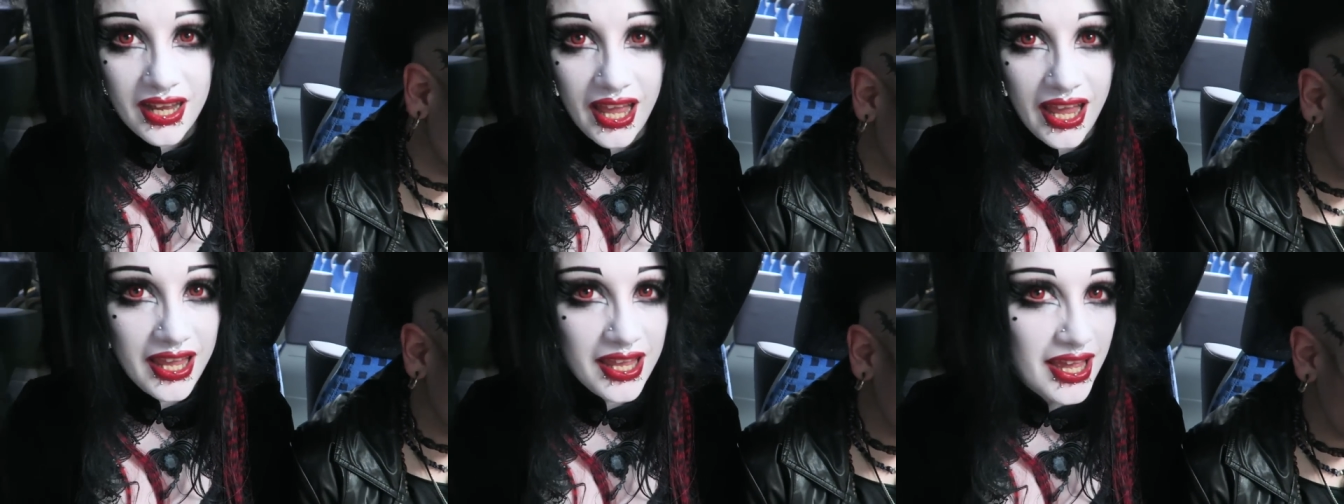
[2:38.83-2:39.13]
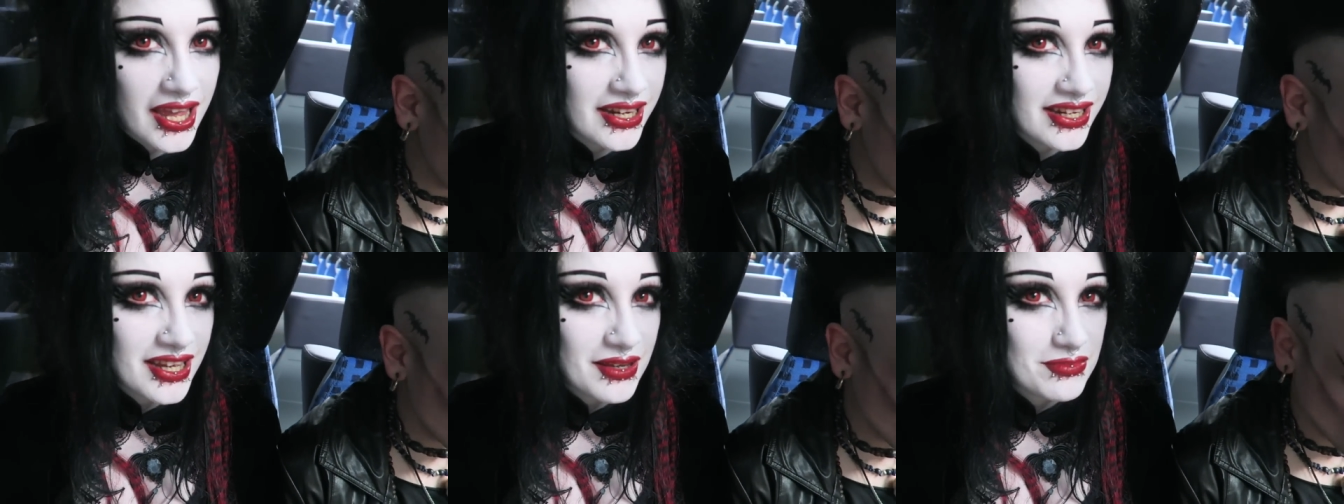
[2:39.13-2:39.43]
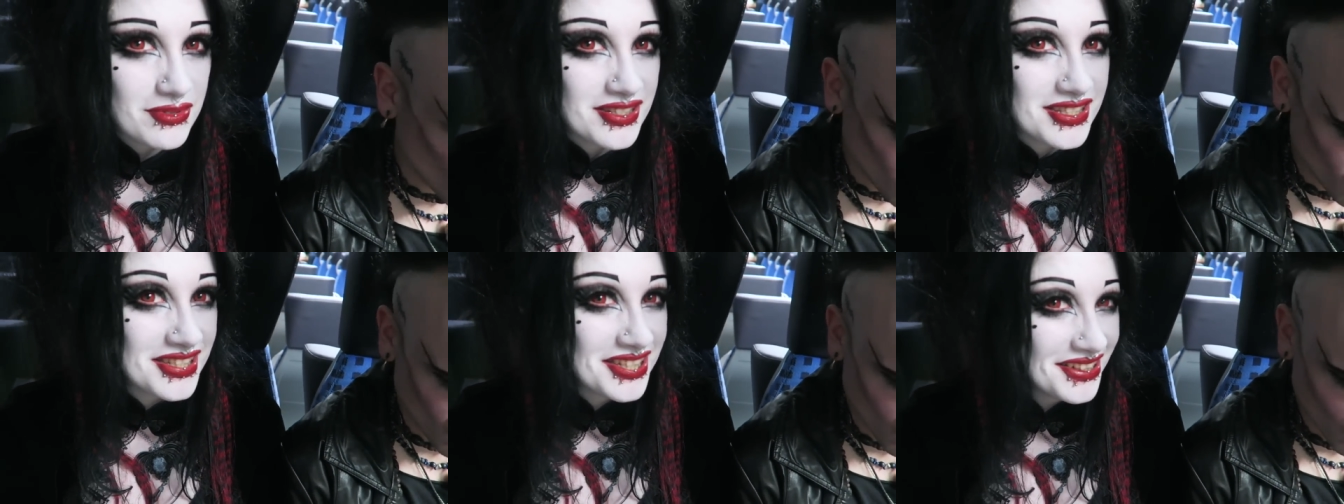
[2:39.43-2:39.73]
I hate our
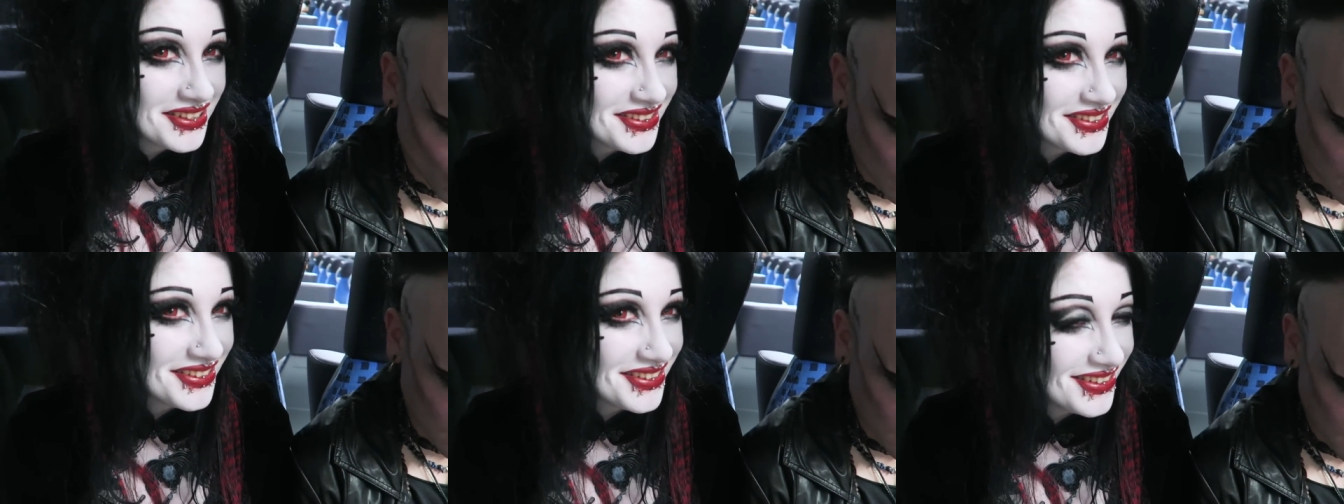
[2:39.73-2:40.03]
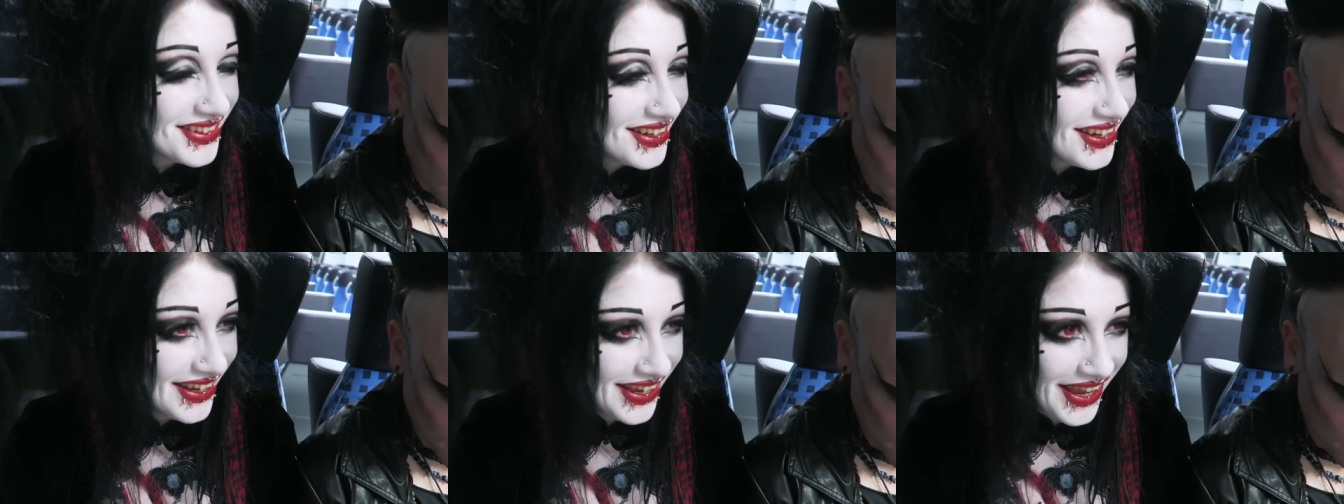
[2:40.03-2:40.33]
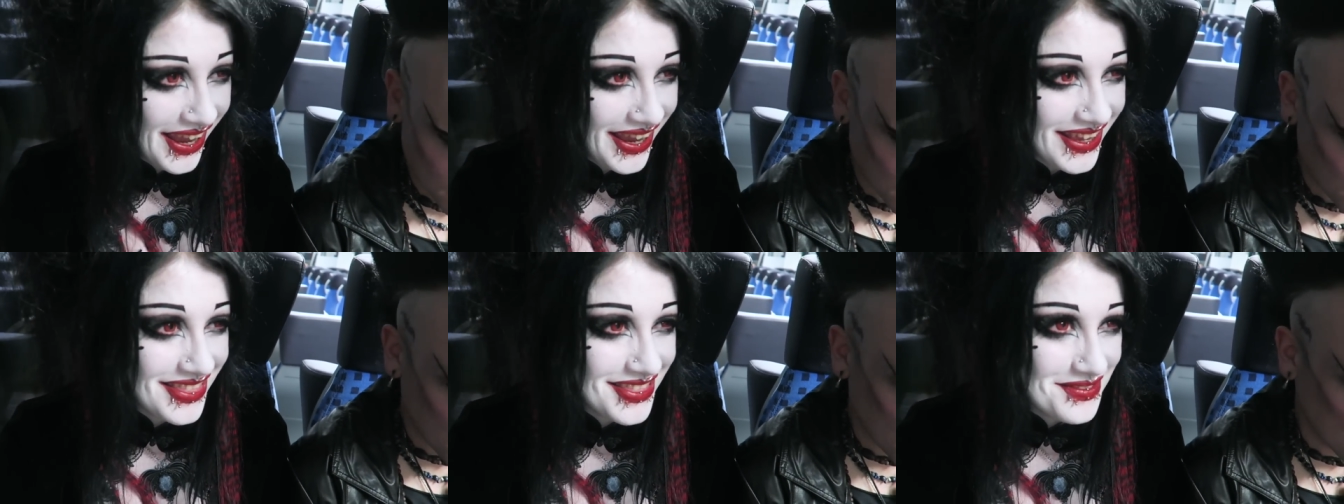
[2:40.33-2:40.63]
neighbours.
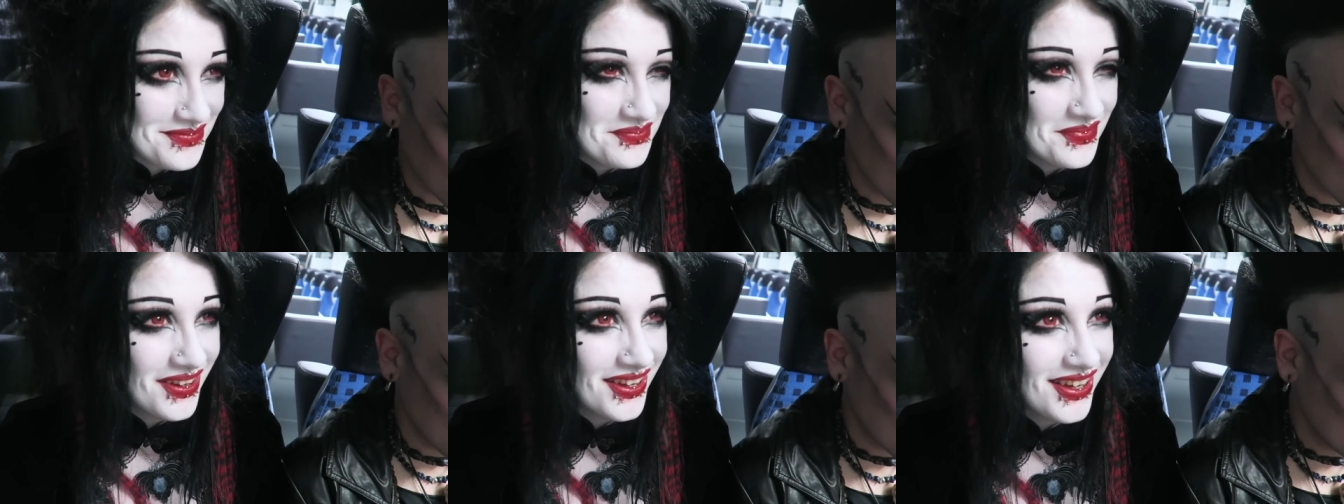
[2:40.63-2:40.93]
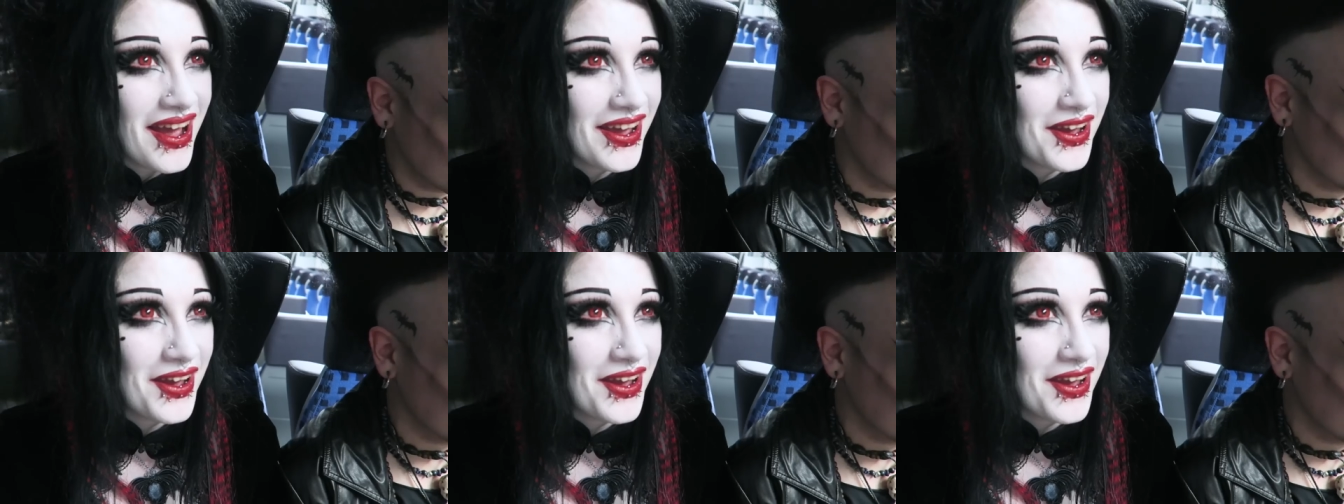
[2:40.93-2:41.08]
I hate them.